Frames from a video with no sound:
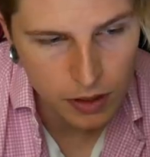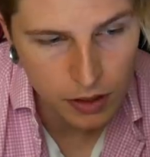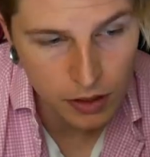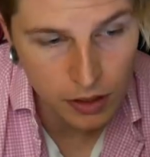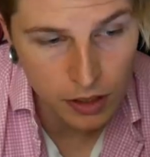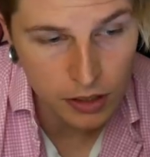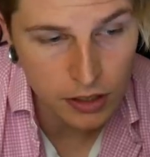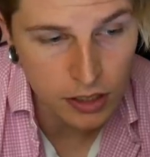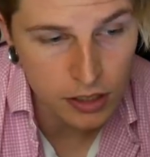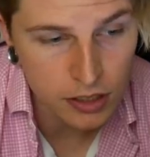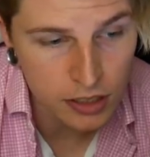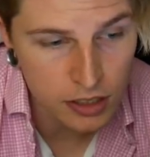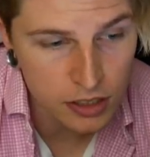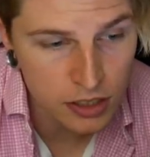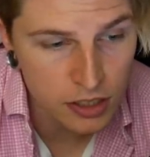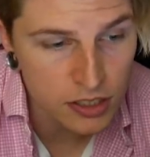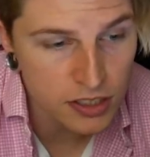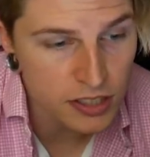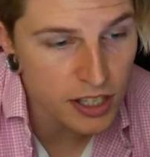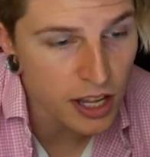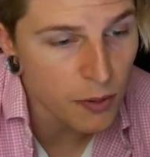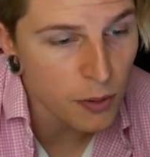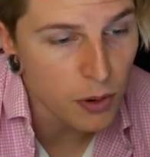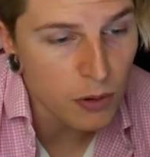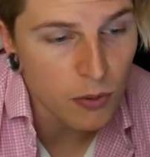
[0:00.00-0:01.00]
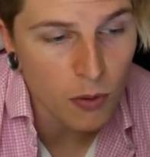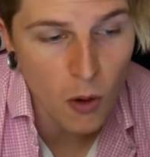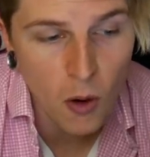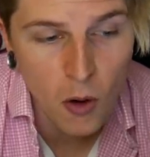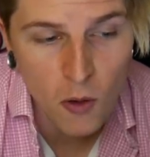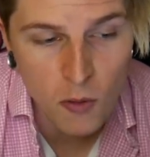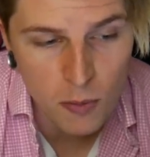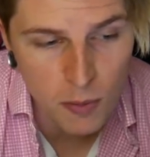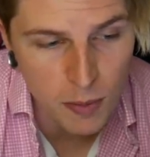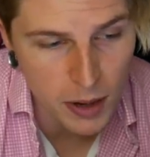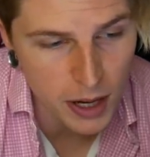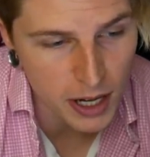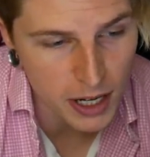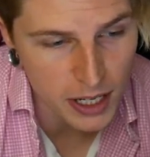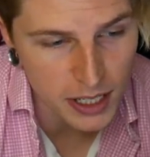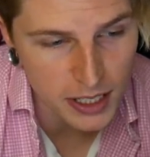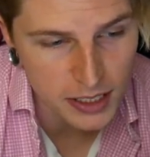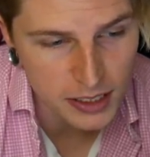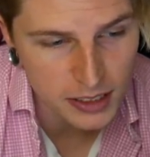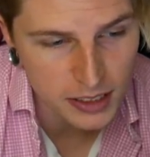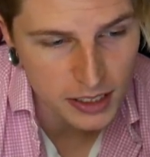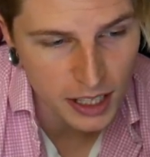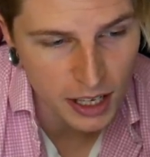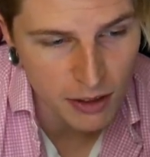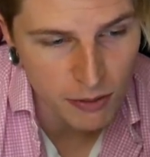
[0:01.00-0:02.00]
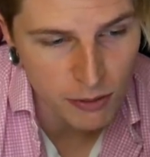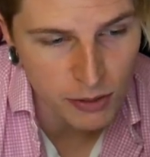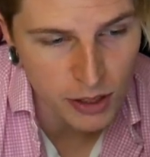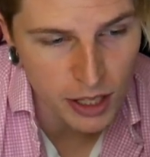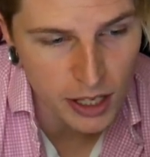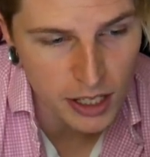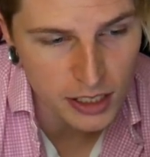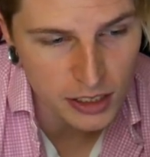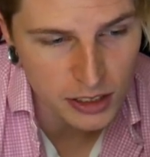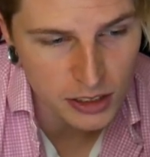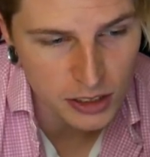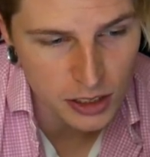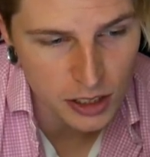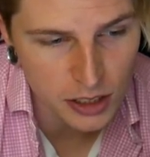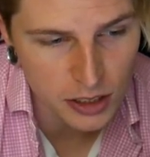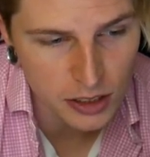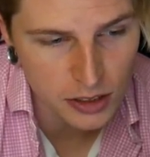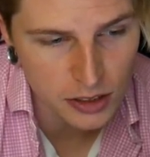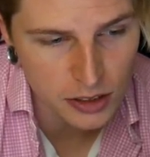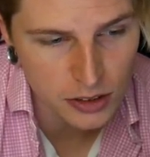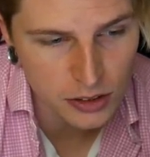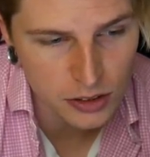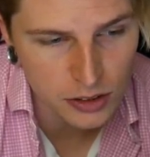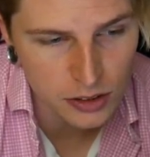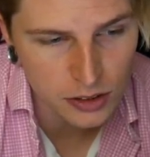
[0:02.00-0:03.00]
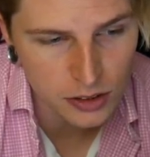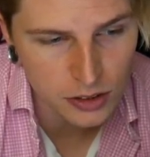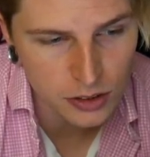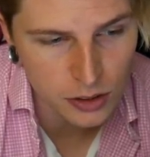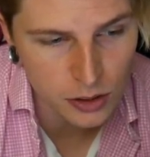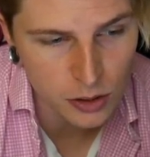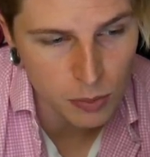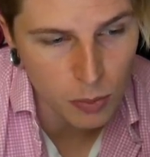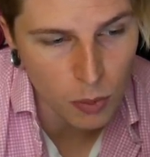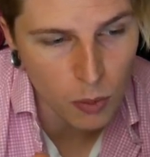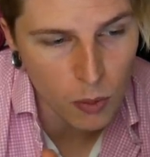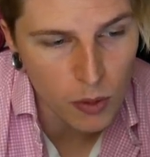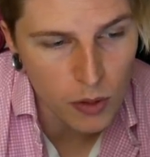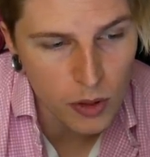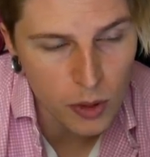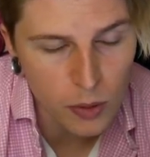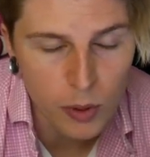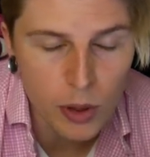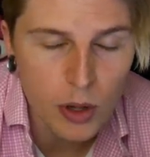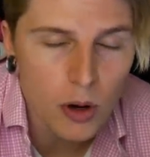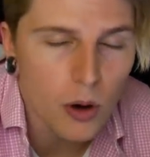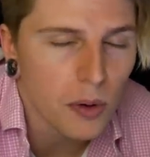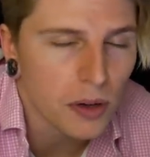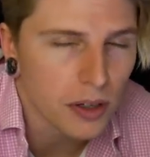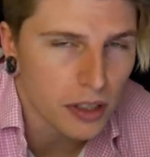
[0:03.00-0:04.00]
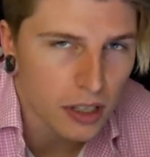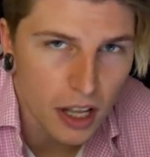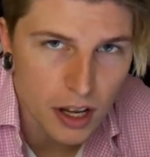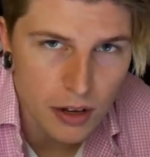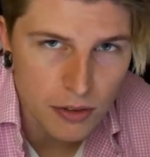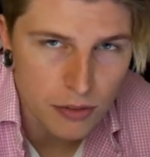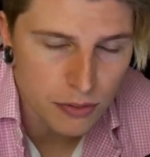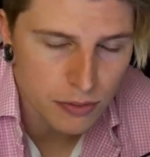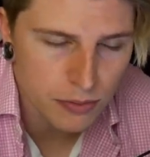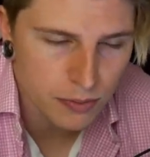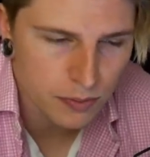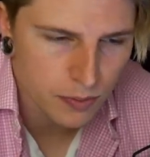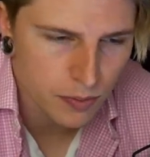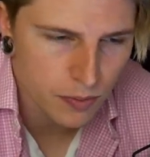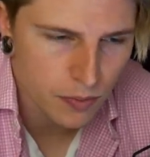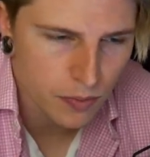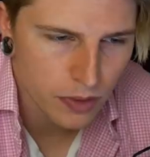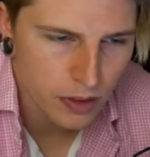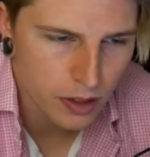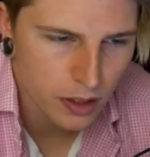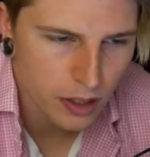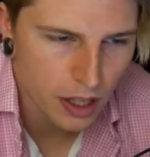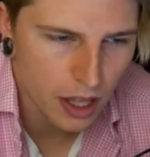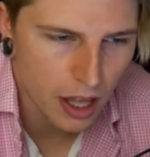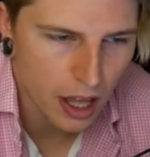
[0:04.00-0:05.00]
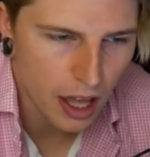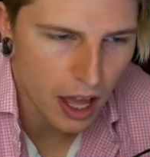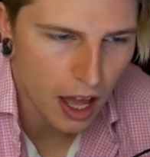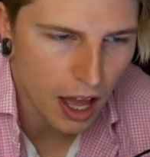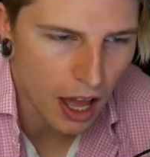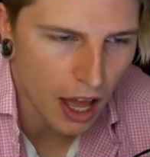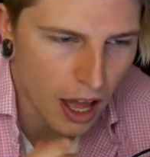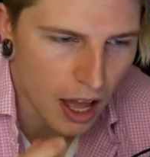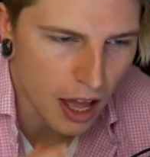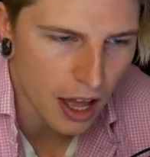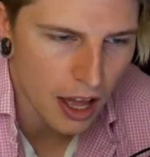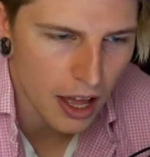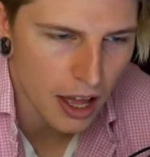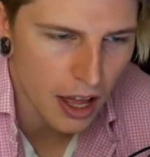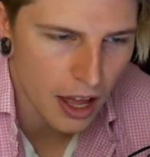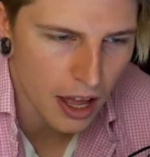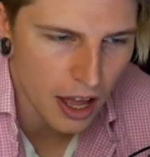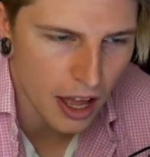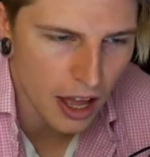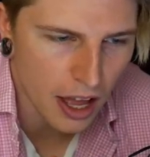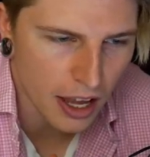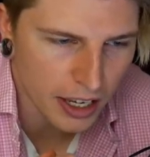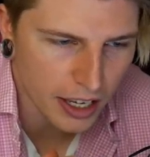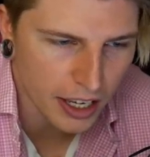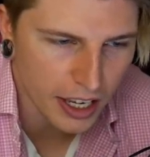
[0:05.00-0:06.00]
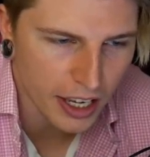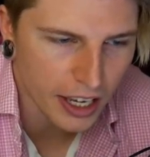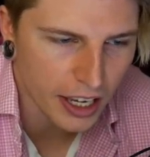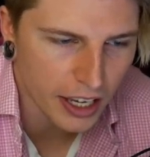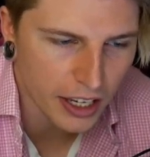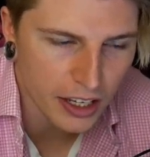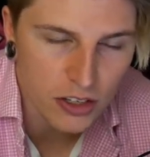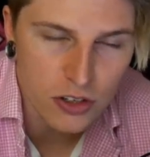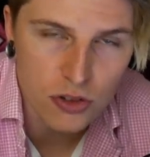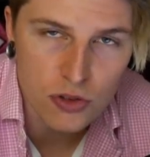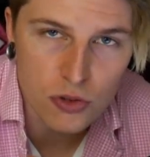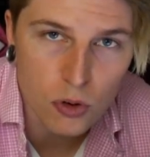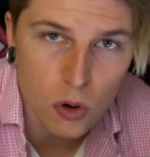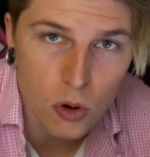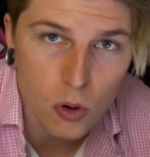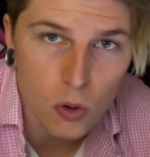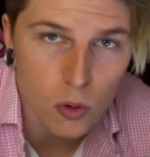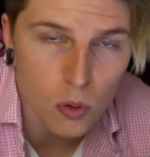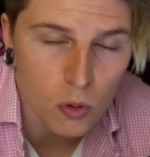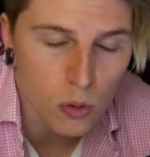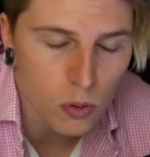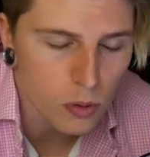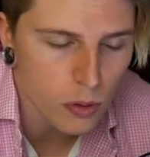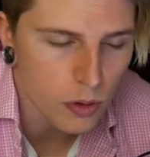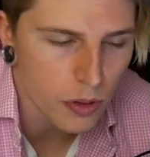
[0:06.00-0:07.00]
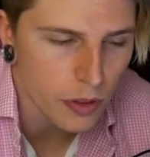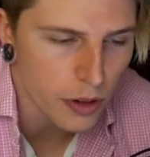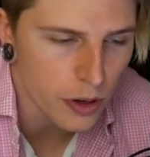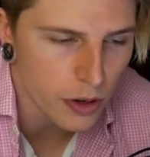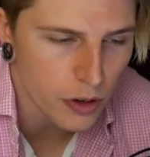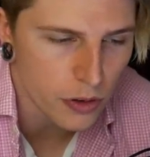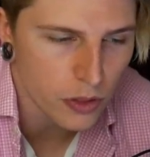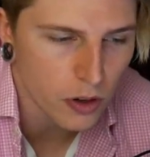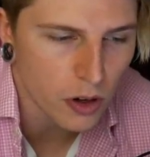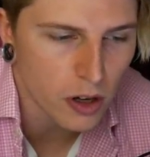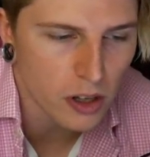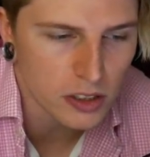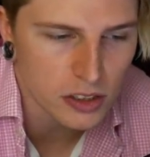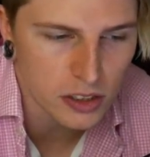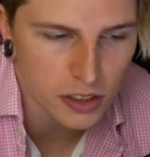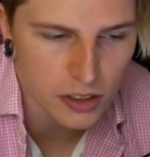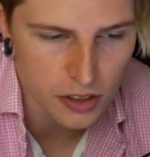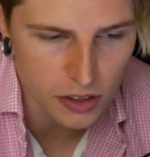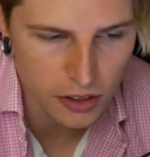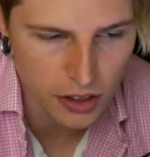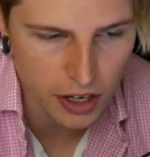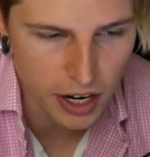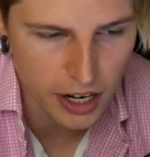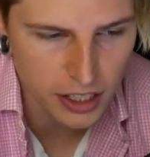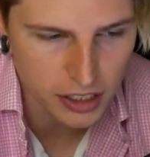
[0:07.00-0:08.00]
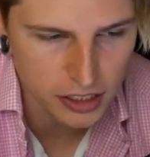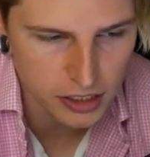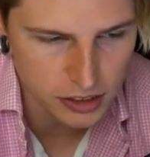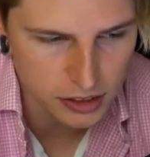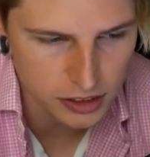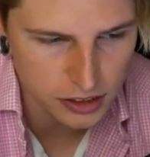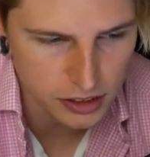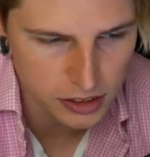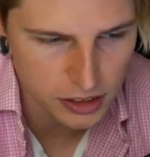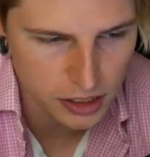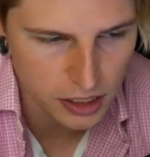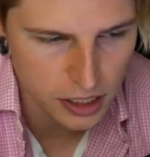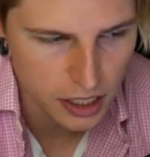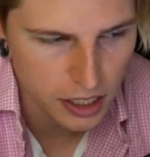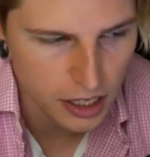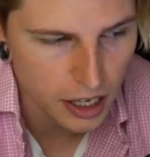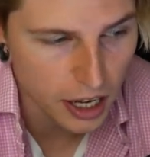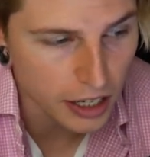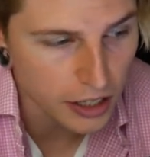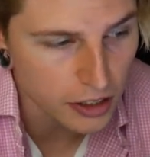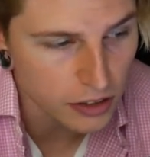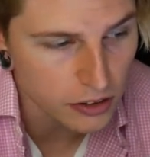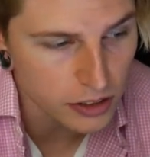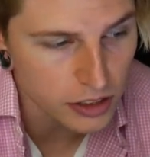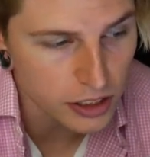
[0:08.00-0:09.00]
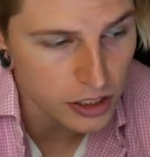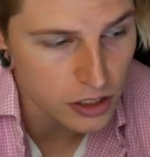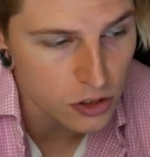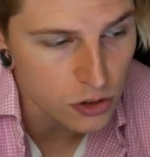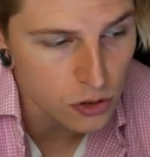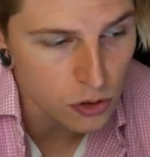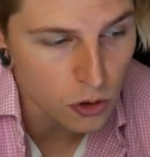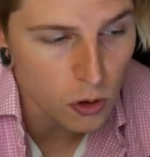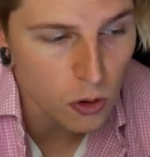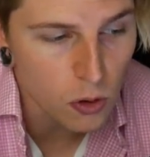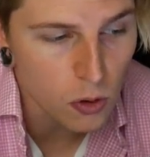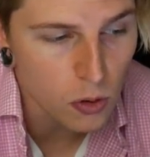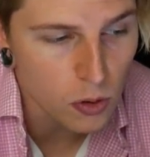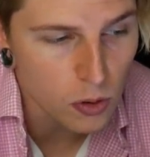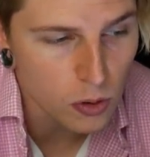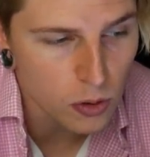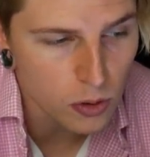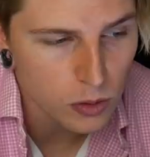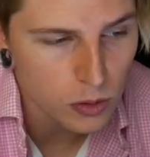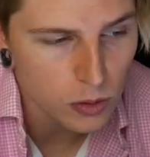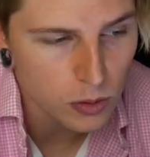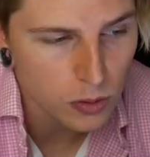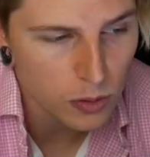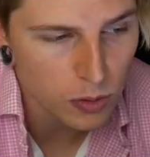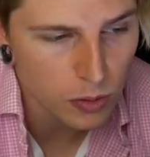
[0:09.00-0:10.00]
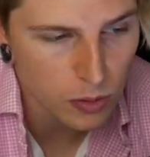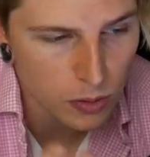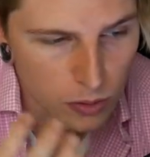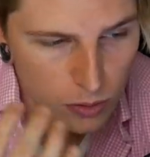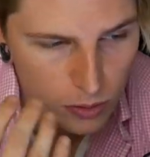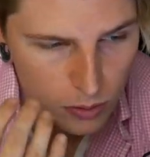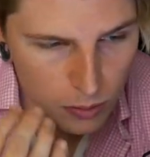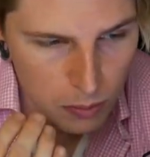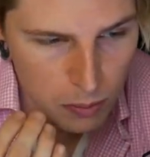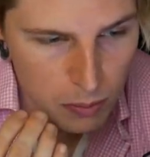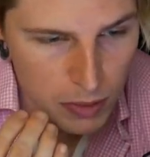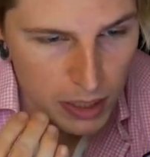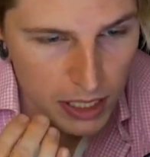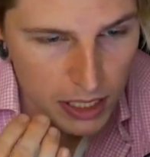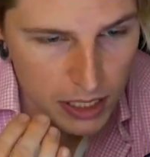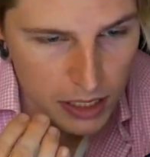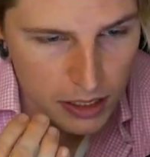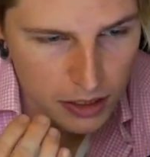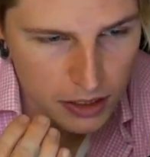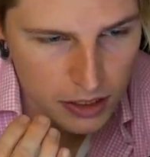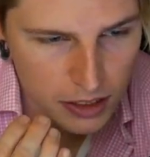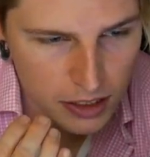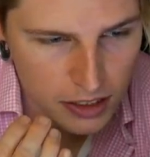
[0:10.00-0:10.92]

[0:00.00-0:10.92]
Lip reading: the decisions that we've all made have led us to the point that we are in life. I can't control their thoughts and their actions. I can only control me.